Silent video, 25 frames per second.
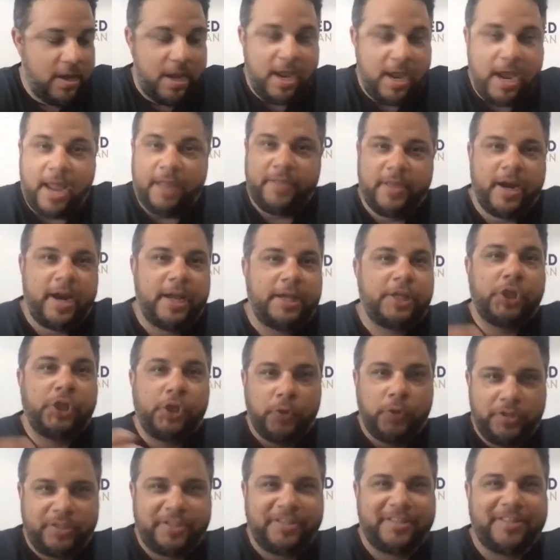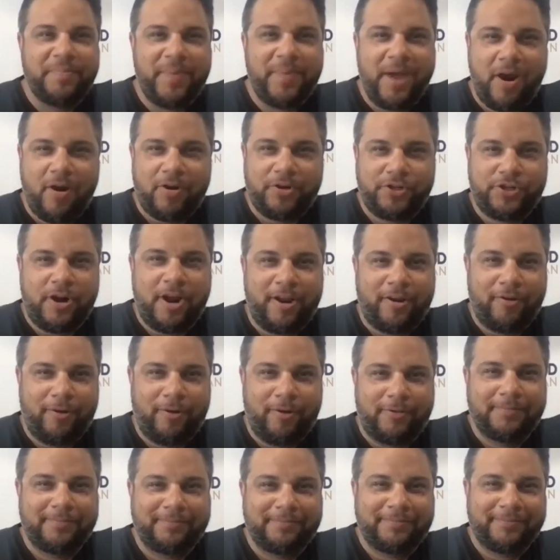And then I used the power
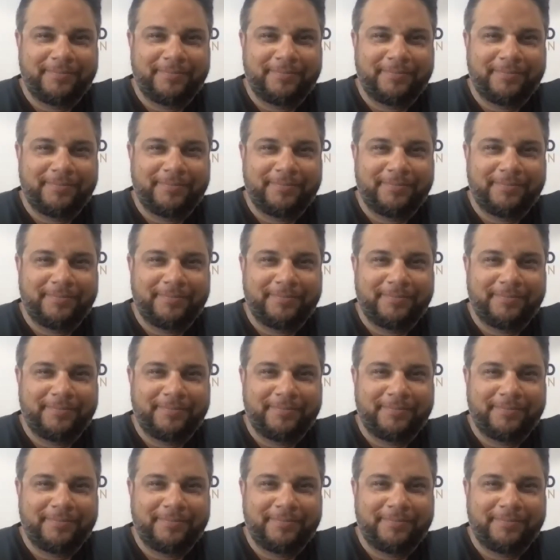triangle.